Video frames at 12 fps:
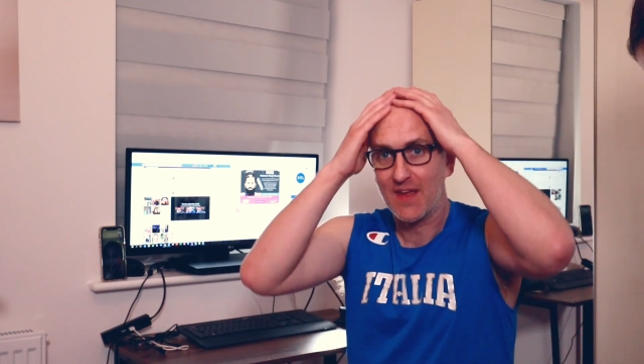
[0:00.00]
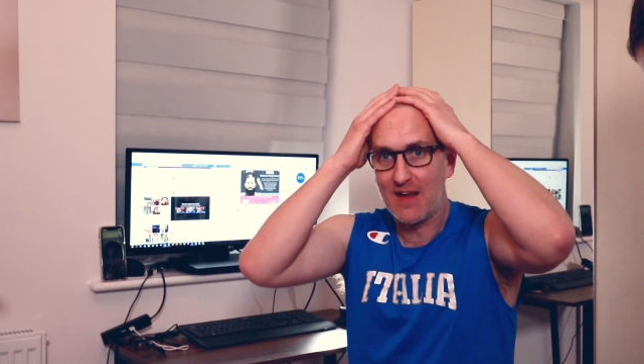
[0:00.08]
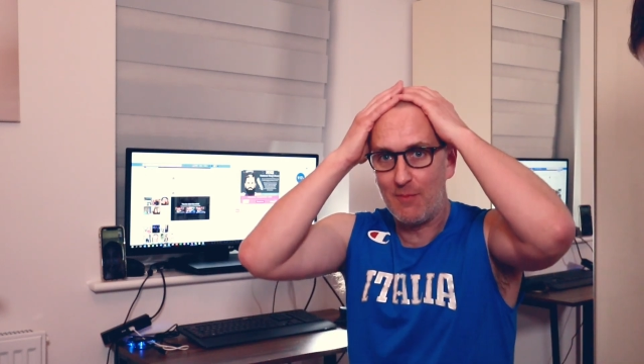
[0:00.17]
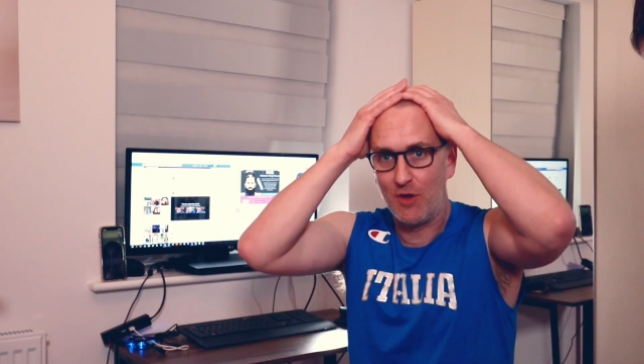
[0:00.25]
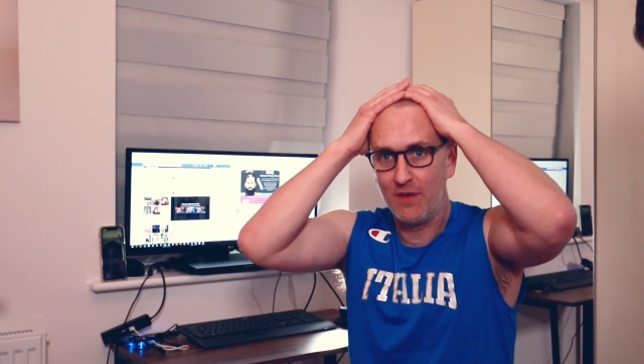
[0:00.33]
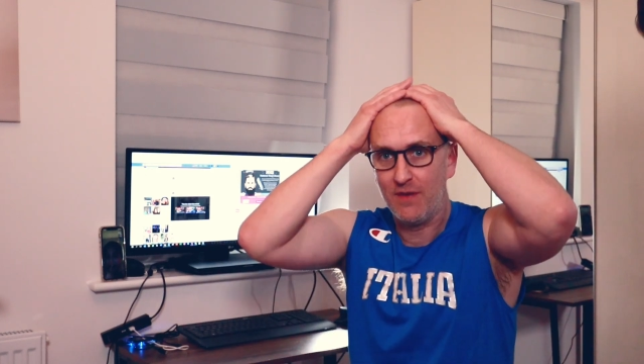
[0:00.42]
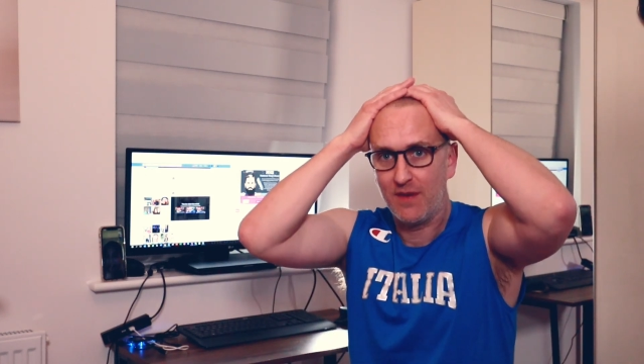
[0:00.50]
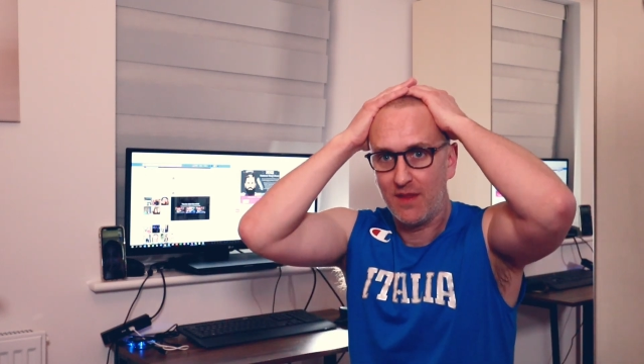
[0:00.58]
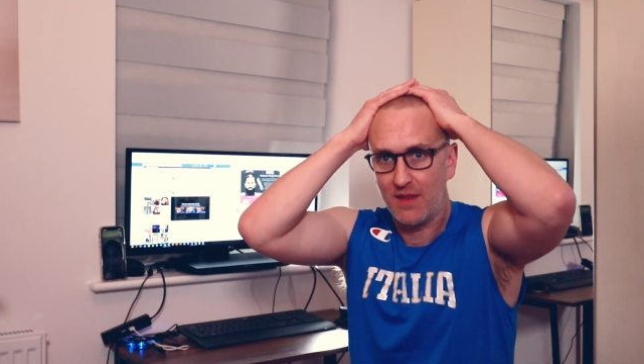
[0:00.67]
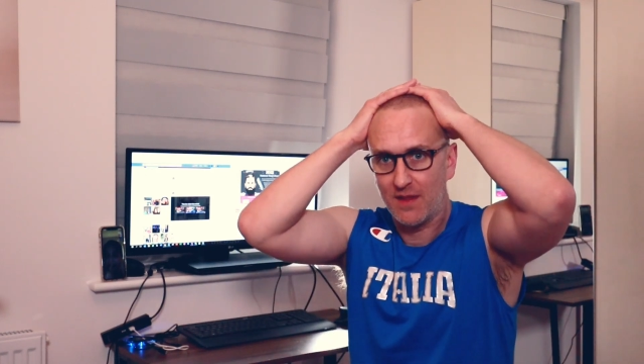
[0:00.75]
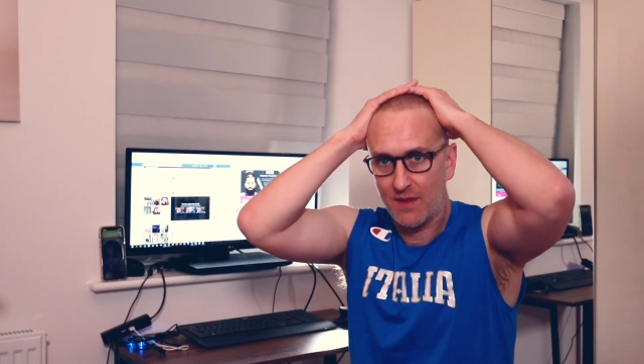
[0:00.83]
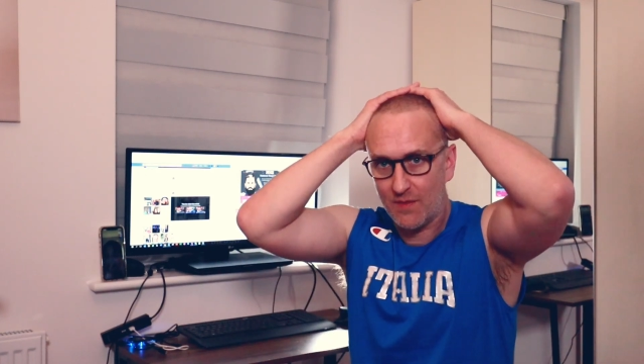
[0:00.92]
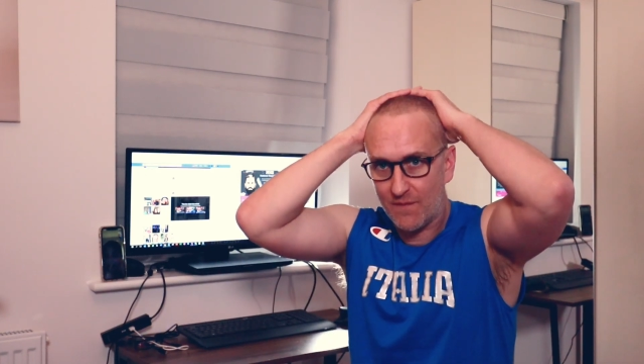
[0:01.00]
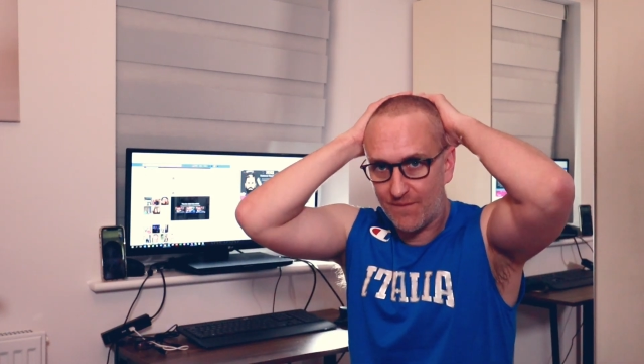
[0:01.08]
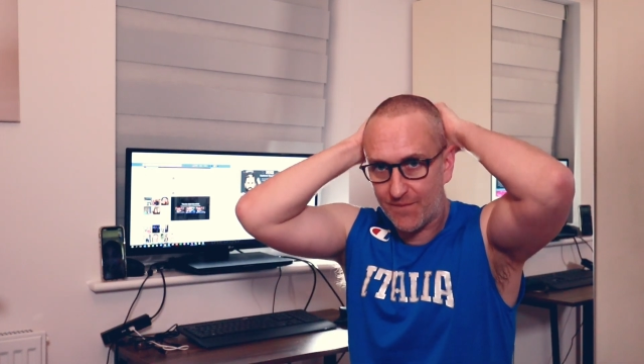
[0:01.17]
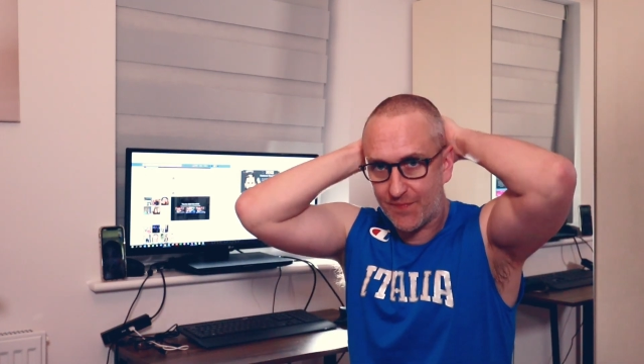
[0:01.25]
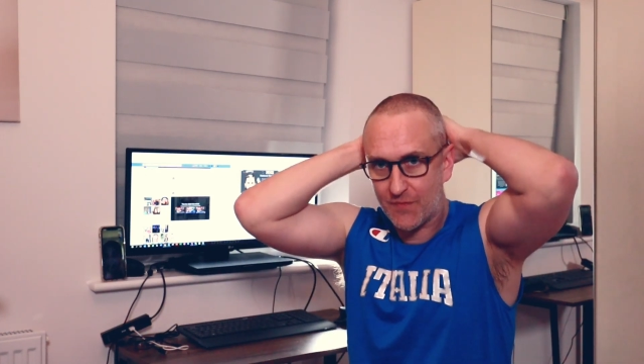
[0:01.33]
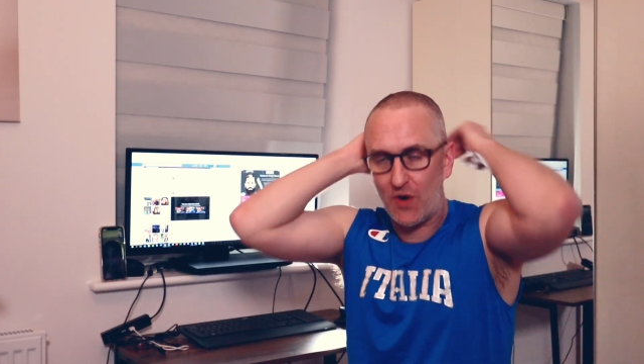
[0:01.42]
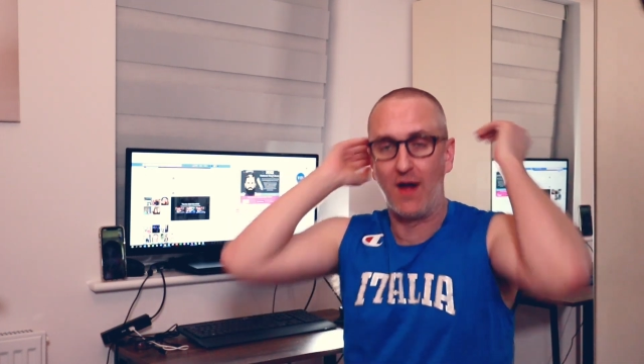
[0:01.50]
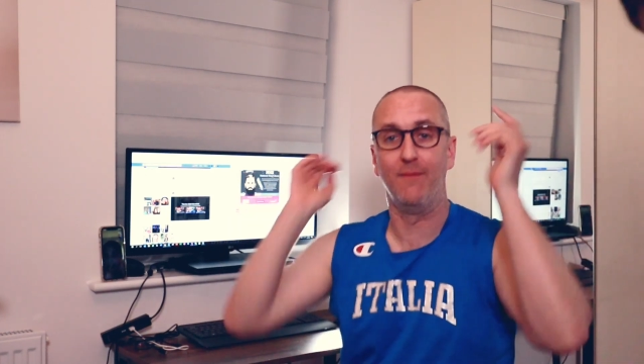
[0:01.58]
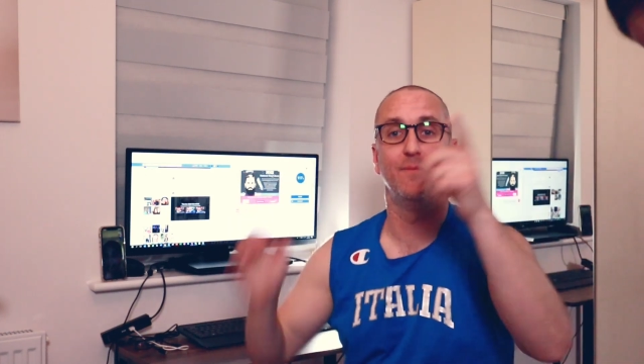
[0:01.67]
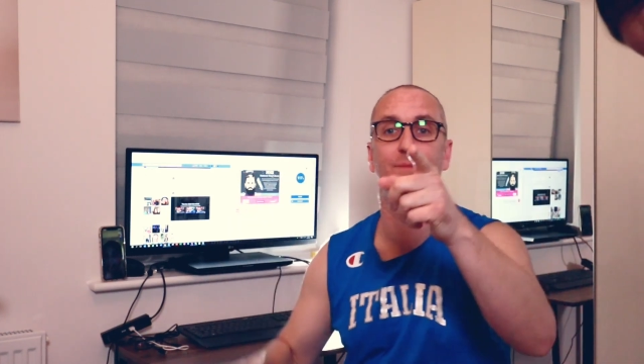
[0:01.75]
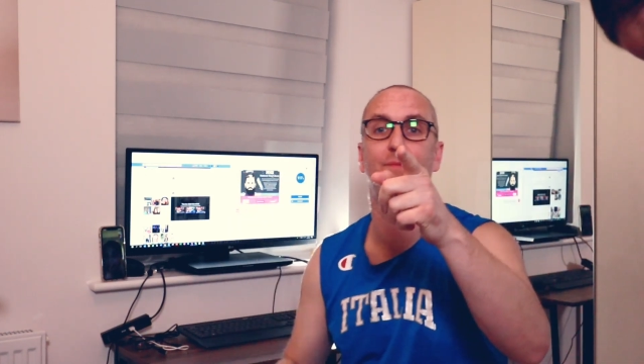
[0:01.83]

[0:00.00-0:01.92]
Come on. Right.